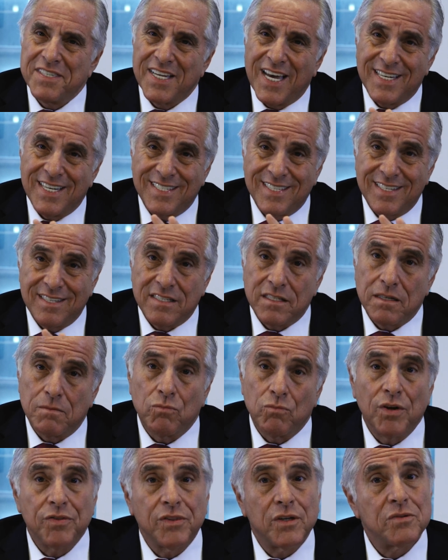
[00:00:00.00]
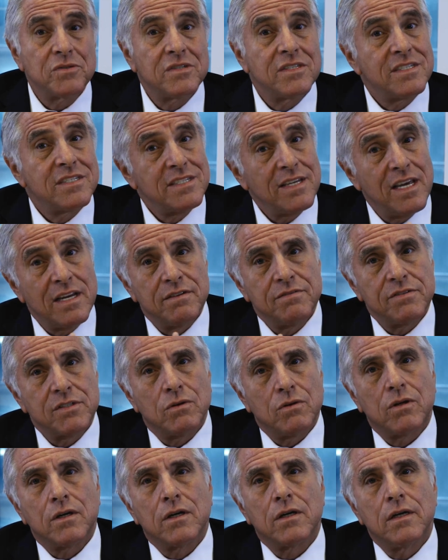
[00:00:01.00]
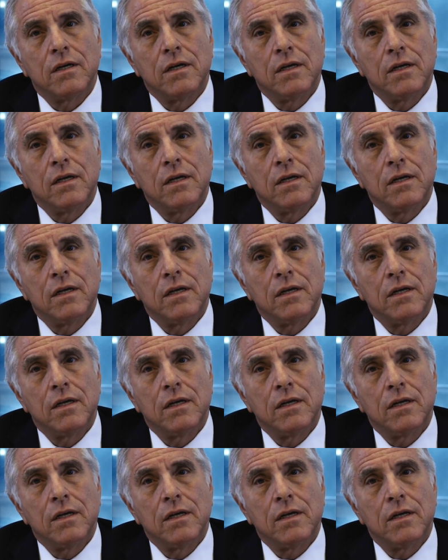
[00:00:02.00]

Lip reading: that system, what those incentives are.